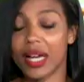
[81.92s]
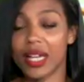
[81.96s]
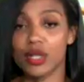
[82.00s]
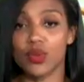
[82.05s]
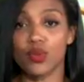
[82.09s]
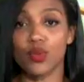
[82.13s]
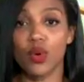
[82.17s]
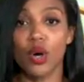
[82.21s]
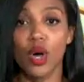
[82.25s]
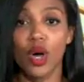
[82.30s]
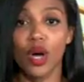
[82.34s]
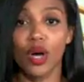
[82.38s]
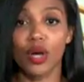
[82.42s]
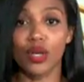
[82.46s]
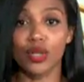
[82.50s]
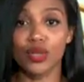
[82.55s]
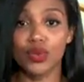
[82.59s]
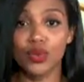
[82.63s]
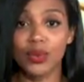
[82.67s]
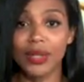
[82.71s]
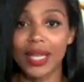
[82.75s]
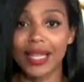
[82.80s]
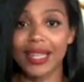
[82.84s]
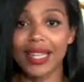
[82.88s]
more than a
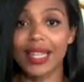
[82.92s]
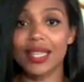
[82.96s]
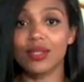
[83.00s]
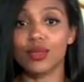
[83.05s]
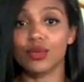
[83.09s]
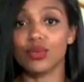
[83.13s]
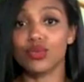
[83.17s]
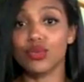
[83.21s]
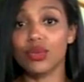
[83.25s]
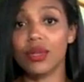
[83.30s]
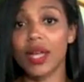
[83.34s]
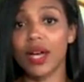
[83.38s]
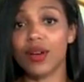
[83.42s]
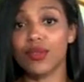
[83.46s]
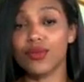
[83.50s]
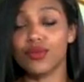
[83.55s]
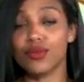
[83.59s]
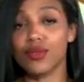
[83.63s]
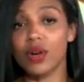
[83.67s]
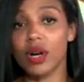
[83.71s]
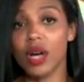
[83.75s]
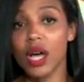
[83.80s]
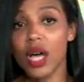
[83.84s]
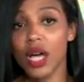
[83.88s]
decade. These
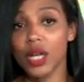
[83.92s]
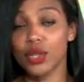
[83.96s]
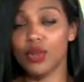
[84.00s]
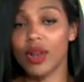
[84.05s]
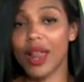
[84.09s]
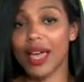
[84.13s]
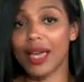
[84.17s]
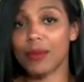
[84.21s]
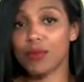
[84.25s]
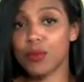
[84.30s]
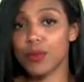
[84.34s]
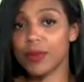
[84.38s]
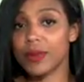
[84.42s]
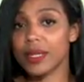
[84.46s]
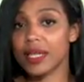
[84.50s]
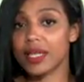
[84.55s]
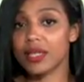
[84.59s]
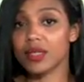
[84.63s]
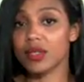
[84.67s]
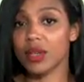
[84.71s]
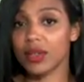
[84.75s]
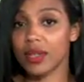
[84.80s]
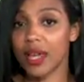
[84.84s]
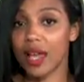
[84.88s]
refugees are from
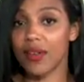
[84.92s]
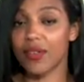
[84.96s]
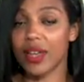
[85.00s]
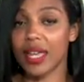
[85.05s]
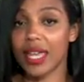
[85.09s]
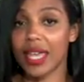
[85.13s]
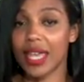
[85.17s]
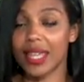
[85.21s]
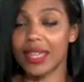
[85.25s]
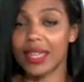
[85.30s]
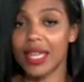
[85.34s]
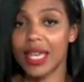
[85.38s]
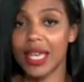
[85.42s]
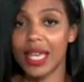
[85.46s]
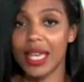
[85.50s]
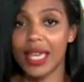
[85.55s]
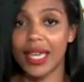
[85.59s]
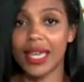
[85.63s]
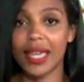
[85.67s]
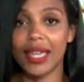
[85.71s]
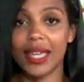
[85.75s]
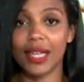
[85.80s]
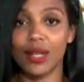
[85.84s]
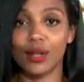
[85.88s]
the
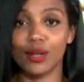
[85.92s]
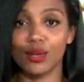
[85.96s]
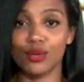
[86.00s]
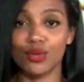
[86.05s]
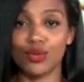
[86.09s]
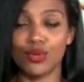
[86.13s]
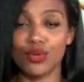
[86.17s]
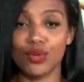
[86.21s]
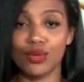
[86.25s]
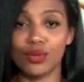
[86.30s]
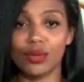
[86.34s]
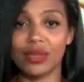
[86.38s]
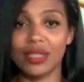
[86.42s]
Sudanese region